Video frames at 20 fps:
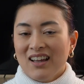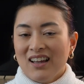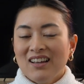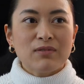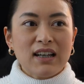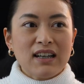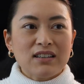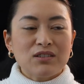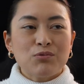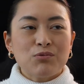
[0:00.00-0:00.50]

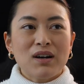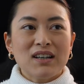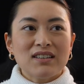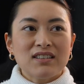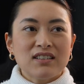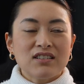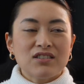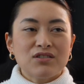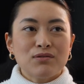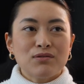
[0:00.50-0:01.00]
There's one
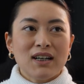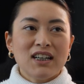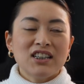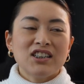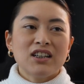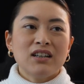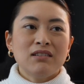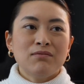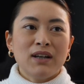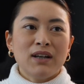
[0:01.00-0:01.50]

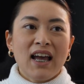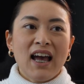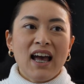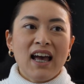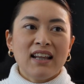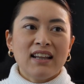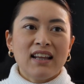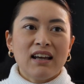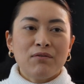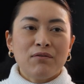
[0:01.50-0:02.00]
situation we
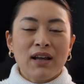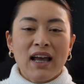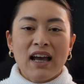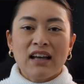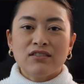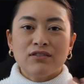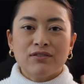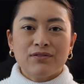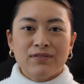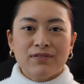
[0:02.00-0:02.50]
had that we
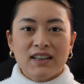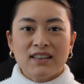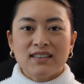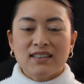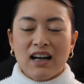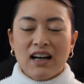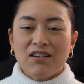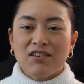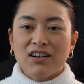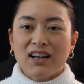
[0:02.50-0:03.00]
had to
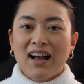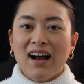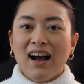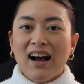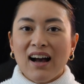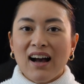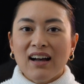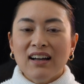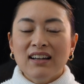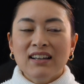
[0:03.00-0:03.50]
fix our
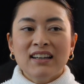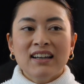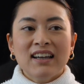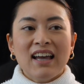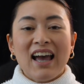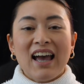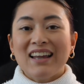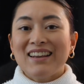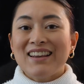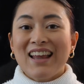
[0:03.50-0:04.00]
car,
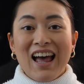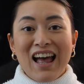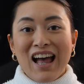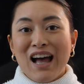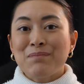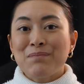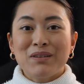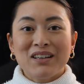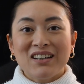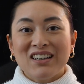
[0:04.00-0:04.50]
and that
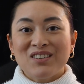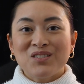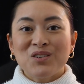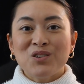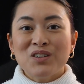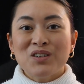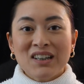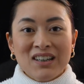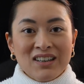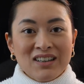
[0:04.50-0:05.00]
happened in
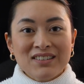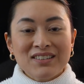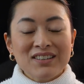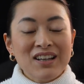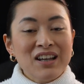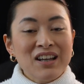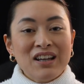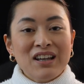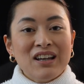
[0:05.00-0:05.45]
August.